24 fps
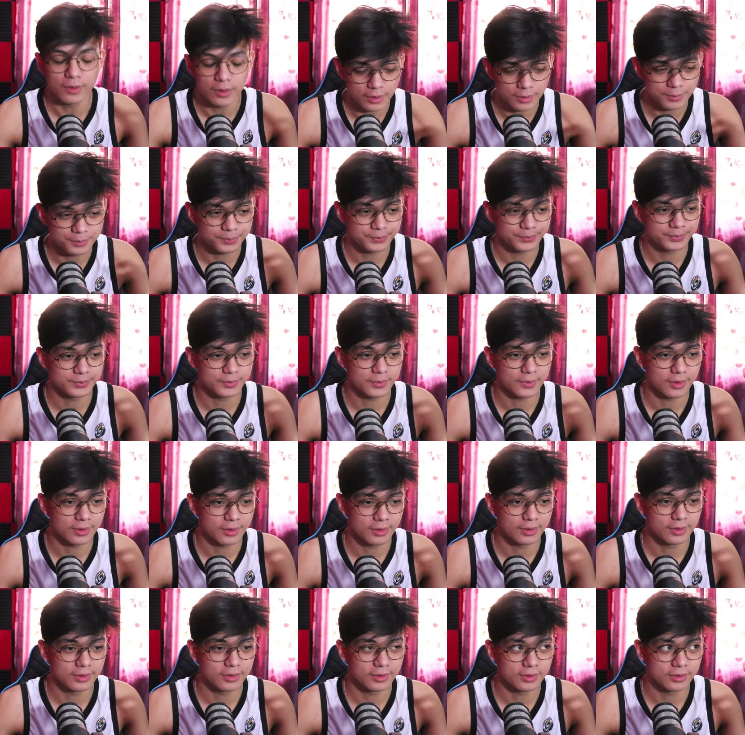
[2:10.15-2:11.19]

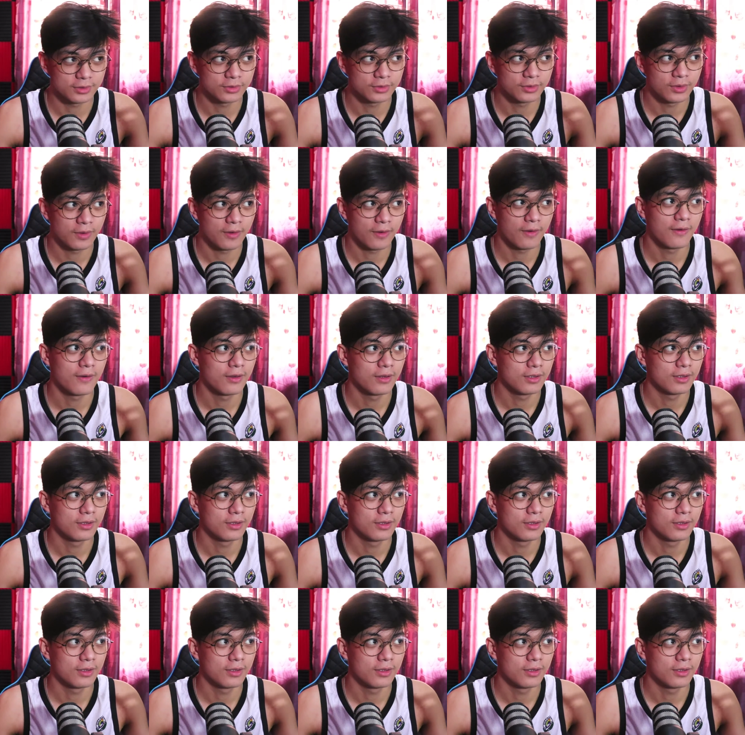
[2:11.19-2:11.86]
(no one is talking)